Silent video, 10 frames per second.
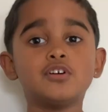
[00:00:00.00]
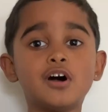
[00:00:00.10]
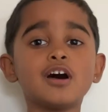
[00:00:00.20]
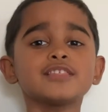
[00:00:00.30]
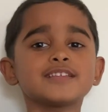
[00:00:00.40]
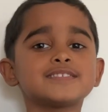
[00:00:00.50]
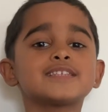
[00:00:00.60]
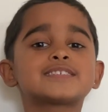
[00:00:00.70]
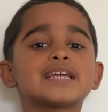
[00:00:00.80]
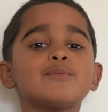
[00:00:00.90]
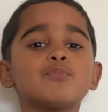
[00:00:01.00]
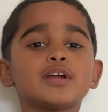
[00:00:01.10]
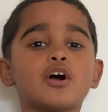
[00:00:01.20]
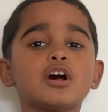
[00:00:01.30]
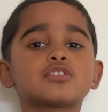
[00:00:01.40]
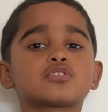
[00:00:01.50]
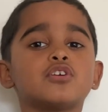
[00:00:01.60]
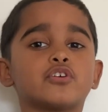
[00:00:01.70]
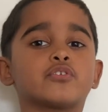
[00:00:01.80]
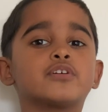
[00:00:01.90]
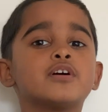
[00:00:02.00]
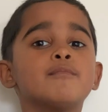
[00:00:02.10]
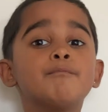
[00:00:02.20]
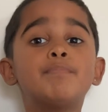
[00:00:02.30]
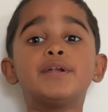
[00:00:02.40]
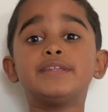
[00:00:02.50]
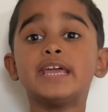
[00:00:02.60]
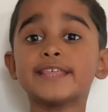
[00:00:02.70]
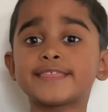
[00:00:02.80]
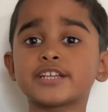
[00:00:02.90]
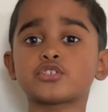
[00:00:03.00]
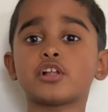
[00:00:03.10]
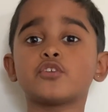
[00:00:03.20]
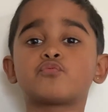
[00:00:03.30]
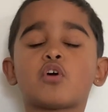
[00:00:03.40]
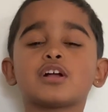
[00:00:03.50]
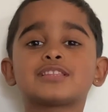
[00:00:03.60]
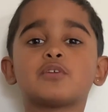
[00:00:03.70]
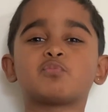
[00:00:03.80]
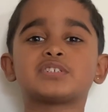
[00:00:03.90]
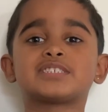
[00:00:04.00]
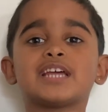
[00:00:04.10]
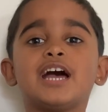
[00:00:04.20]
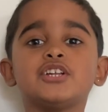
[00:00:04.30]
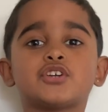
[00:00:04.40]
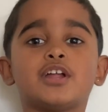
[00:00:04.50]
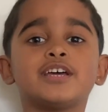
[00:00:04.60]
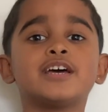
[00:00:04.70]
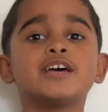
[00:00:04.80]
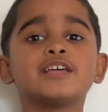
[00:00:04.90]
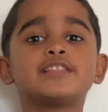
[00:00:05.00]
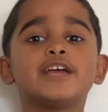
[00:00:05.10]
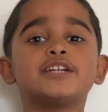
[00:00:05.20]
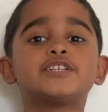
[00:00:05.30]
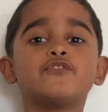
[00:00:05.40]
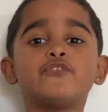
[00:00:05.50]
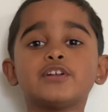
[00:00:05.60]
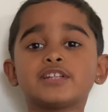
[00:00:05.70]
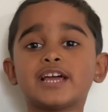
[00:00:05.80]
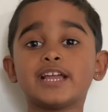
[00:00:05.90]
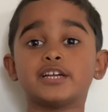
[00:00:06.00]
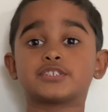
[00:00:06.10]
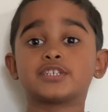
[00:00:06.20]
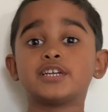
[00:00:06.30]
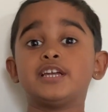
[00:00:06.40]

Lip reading: Earth is in the same way all through. Beneath the solid rock that we stand on, there are different layers.